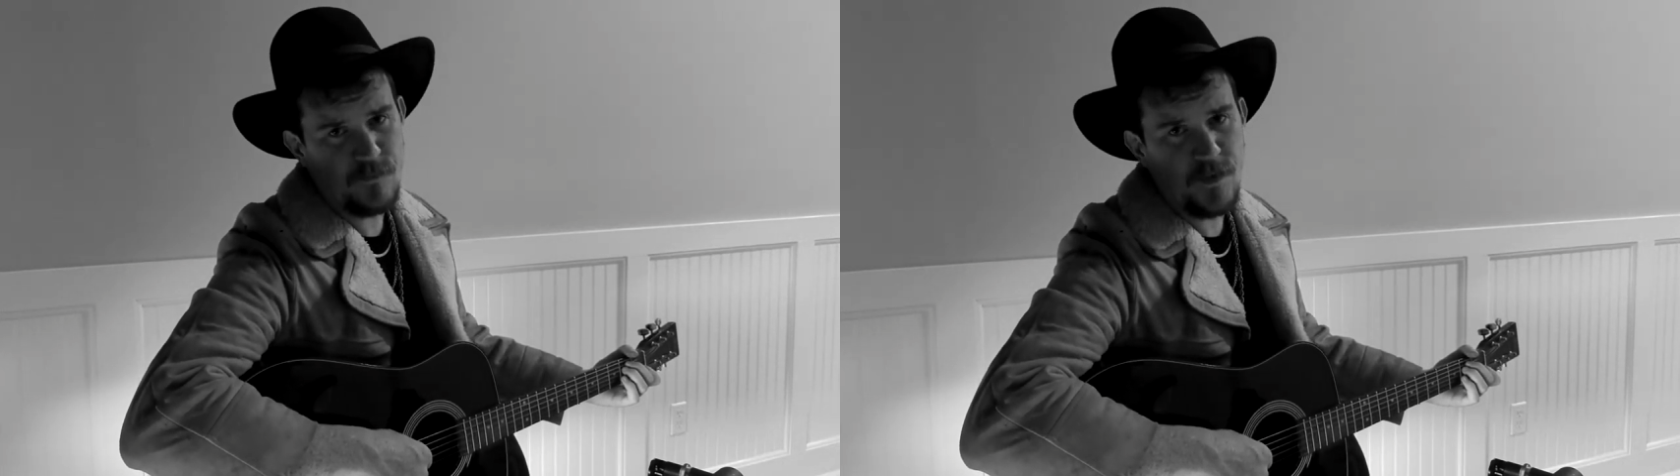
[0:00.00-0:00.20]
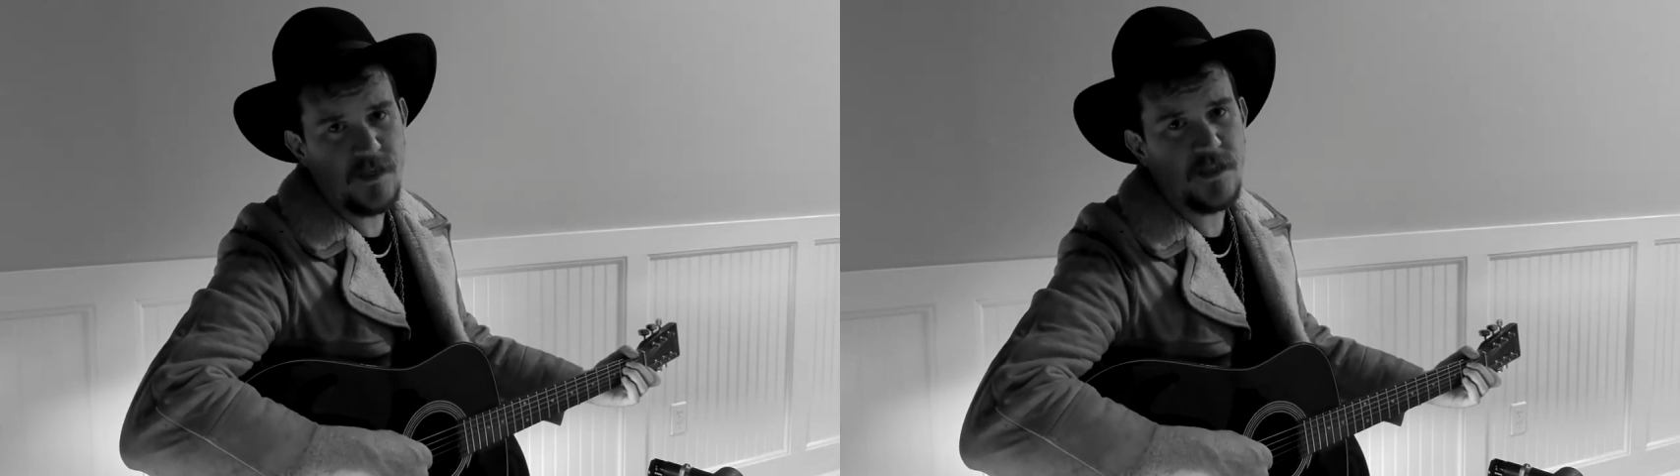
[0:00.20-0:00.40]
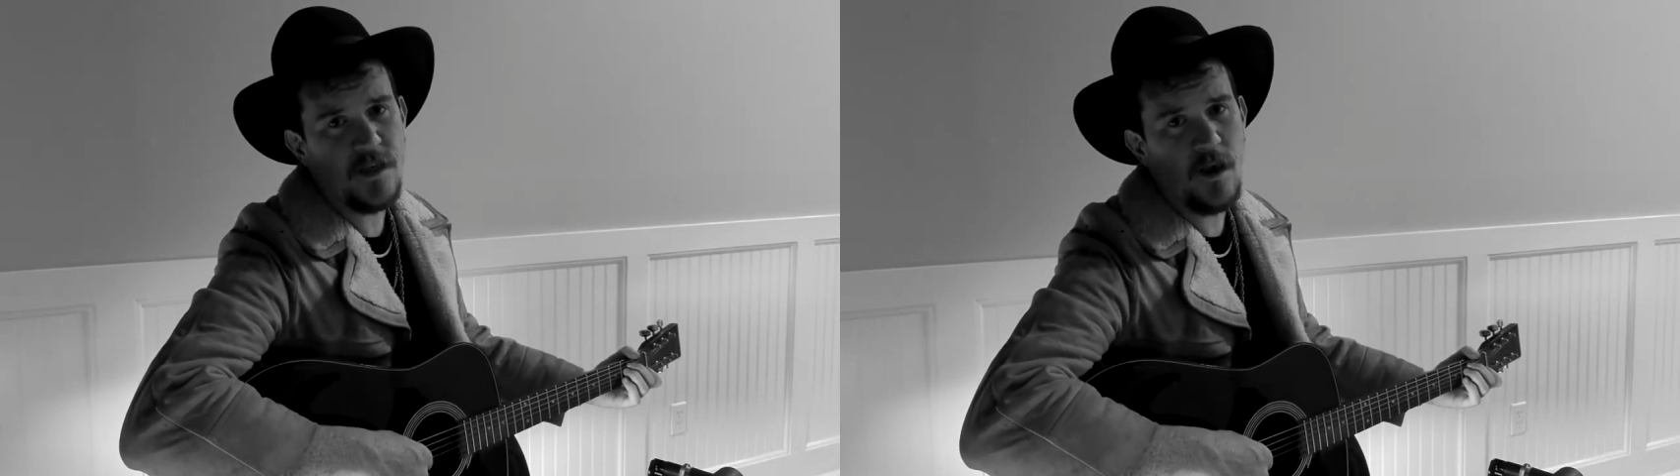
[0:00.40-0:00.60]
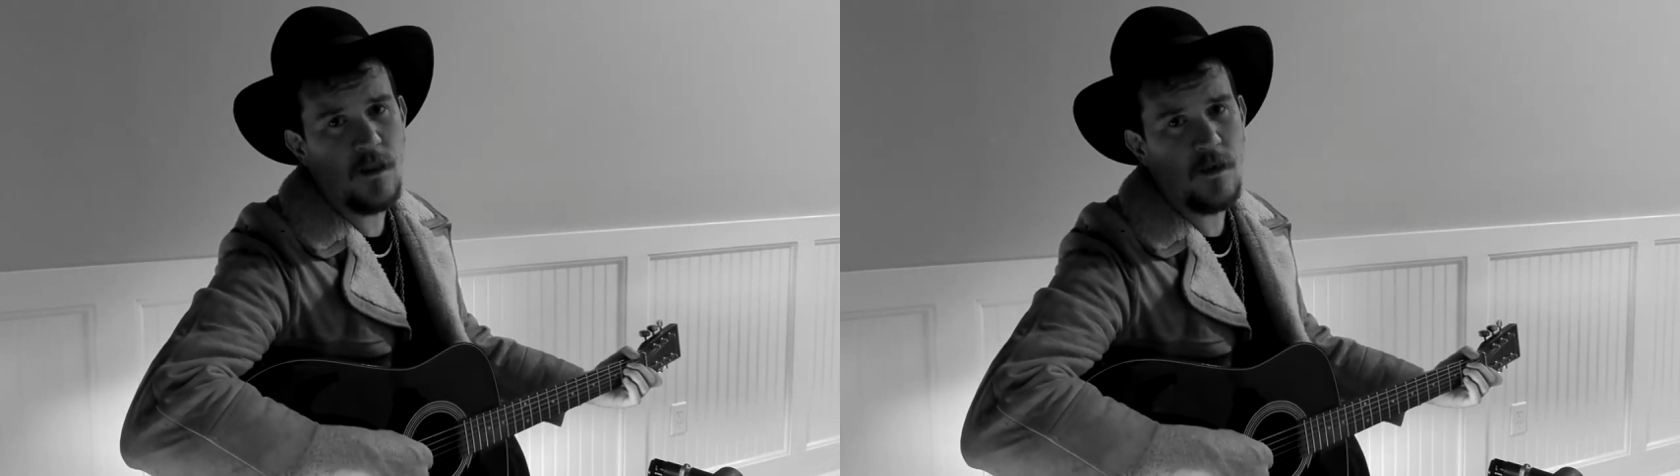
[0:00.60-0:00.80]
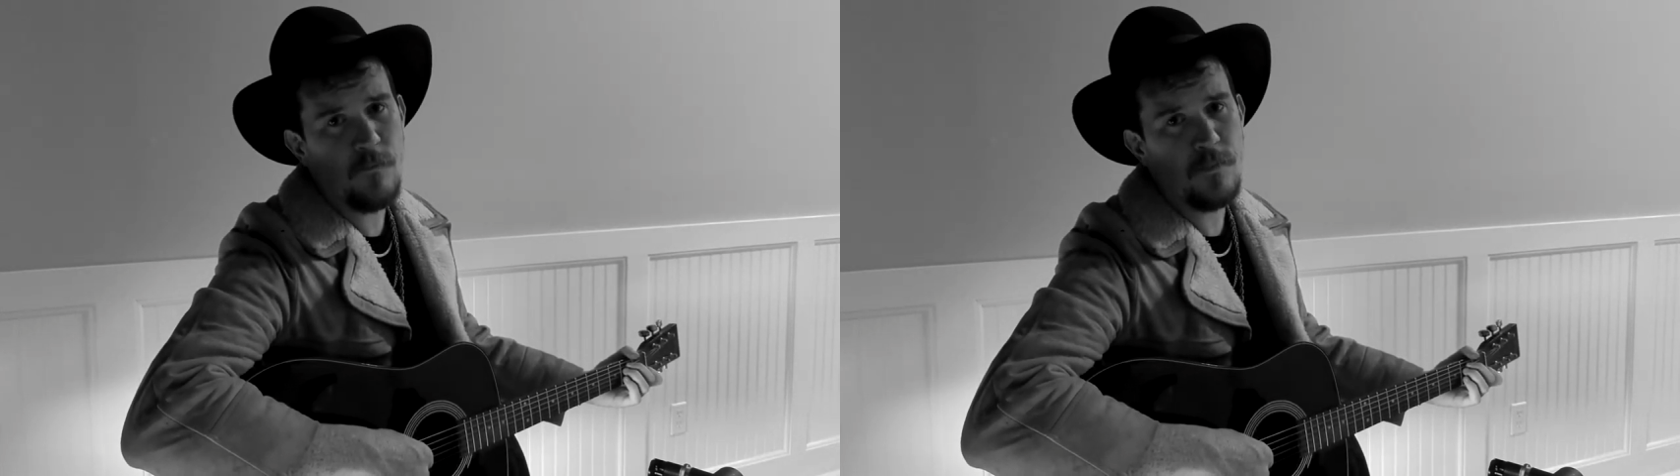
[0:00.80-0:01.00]

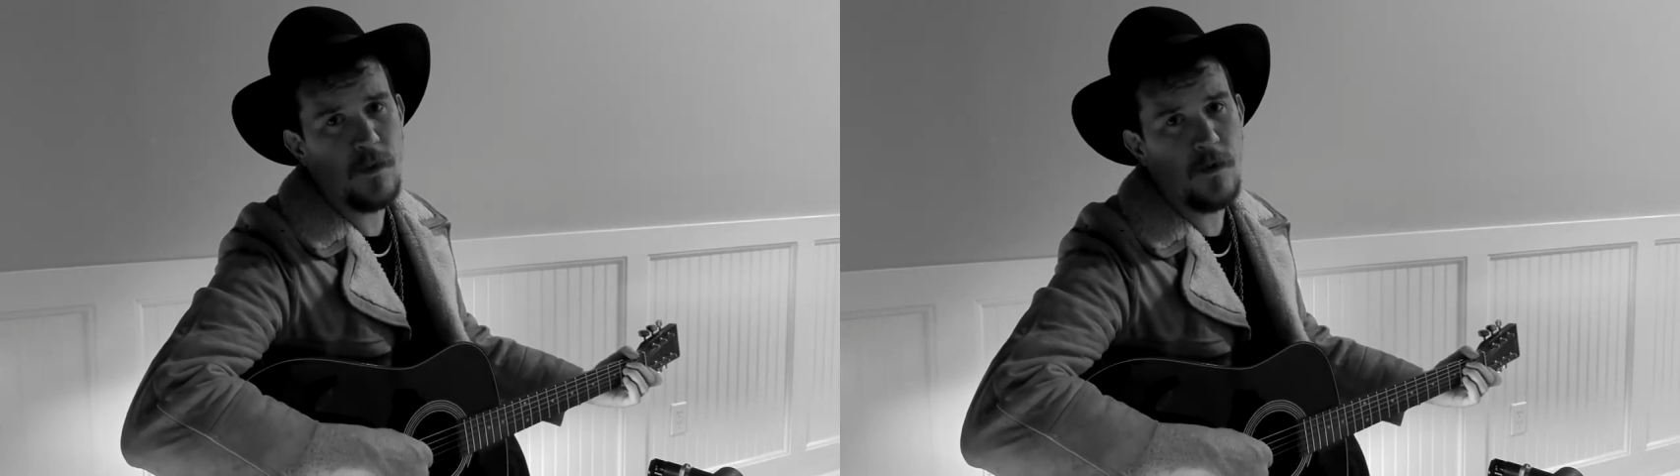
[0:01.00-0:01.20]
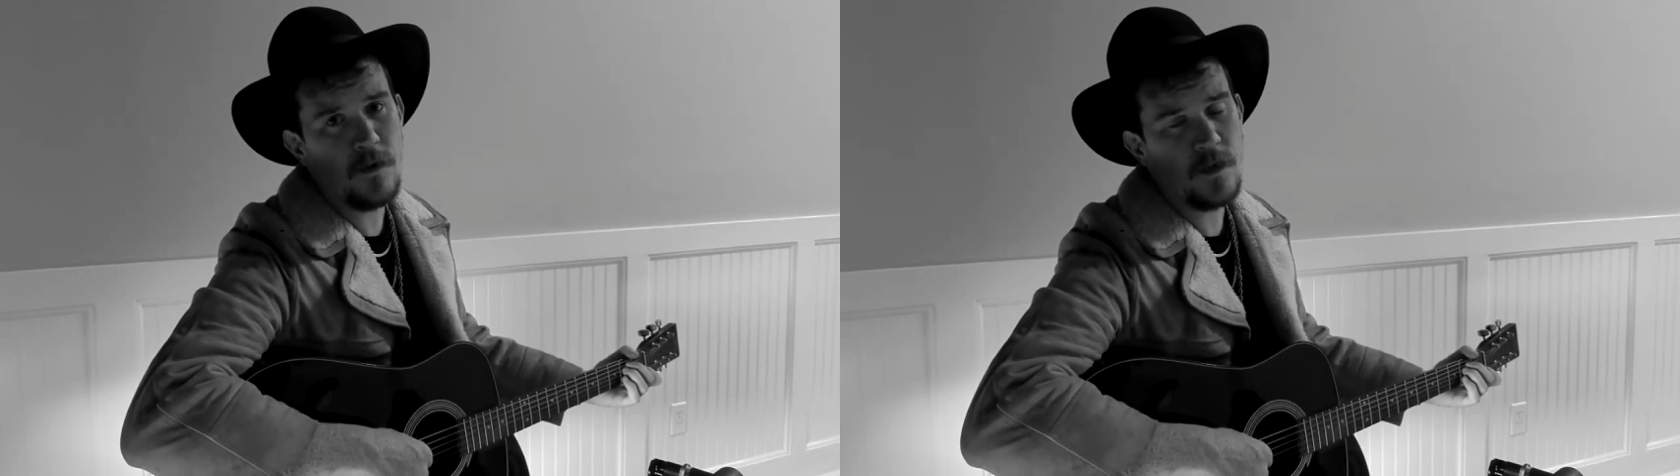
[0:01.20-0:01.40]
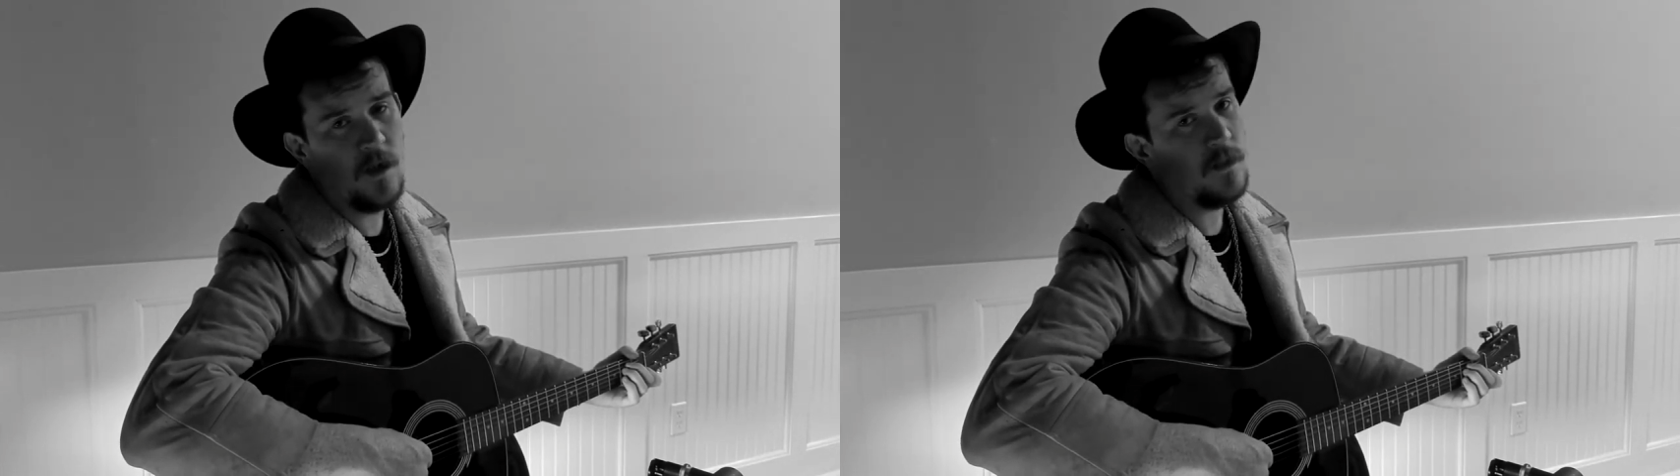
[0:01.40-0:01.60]
PCL Unplugged.